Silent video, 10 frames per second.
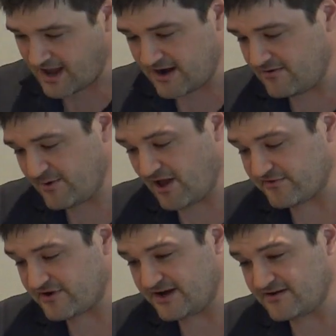And we
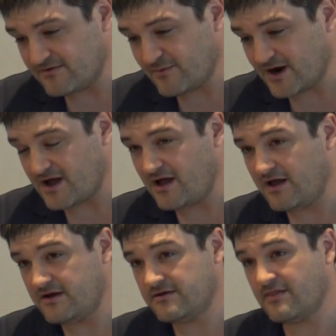also need to work
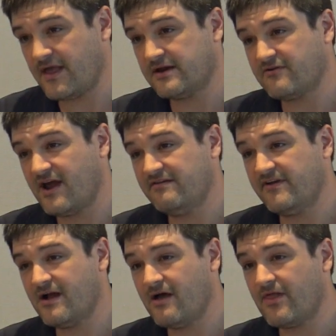on like trying to
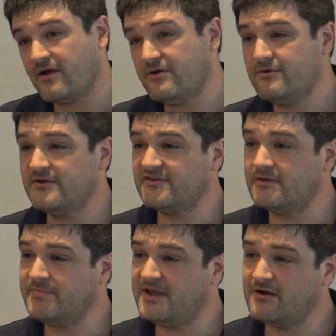figure out like who is a
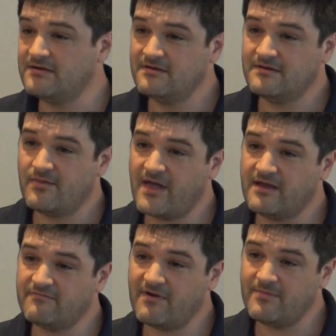good peer,
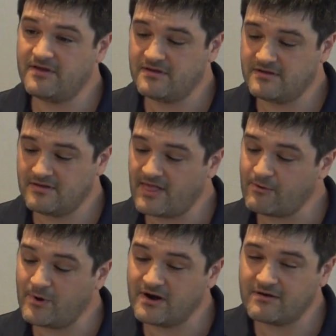like from the
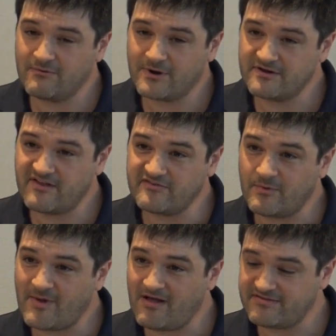what are
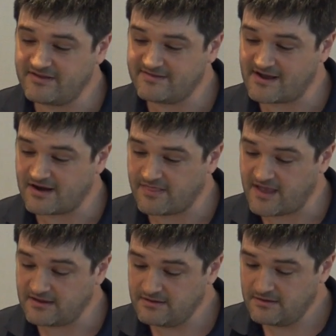sensible policies, that kind of
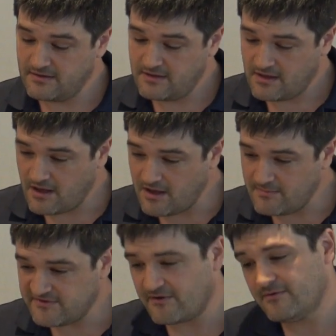thing.
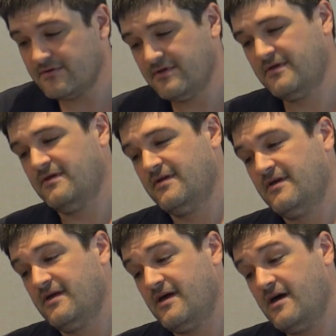So
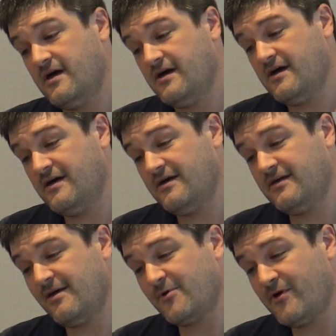
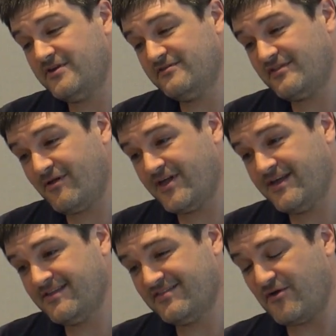I'm going too slowly.